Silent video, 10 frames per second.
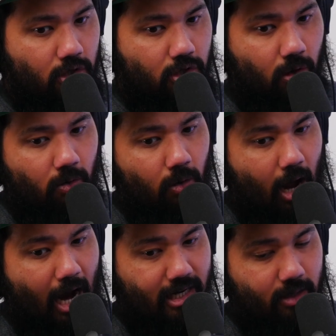So
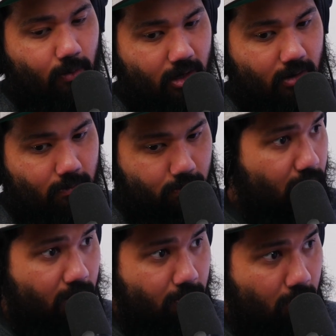I did want to
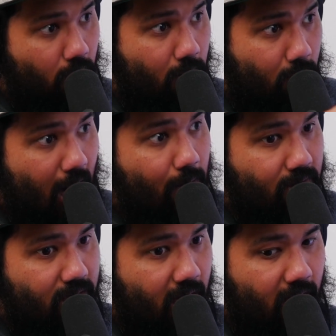put a bow on what I
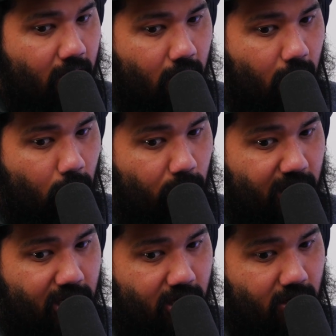was saying,
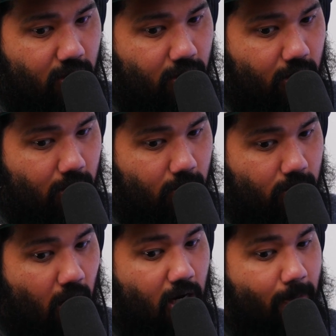which is
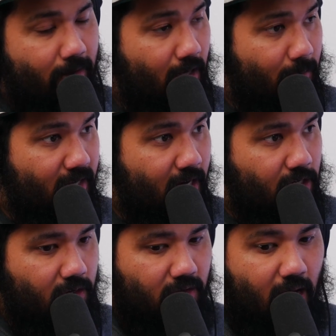talking about the
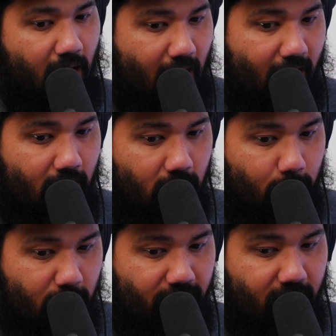limitations, and
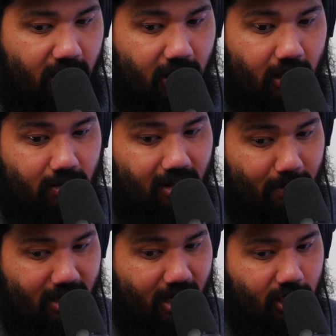specifically those
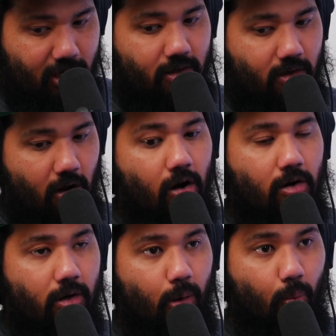limitations
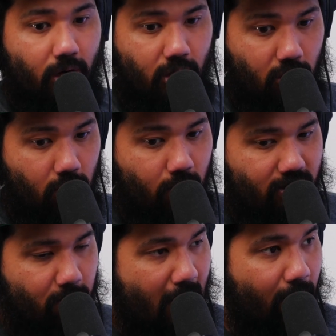aren't what you
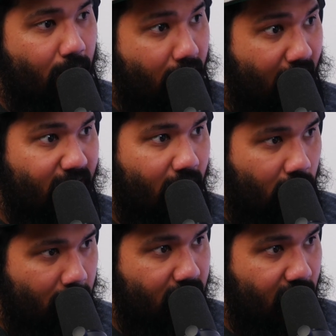as the parent think their
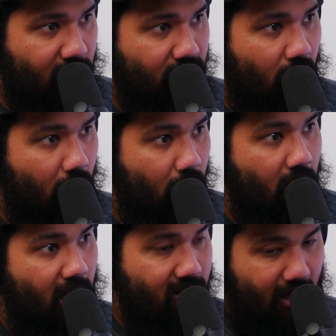limitations are.
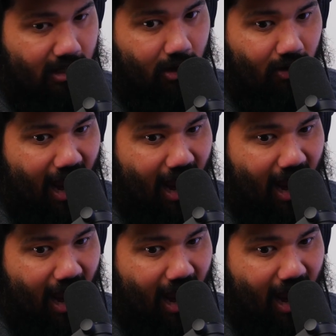It's like their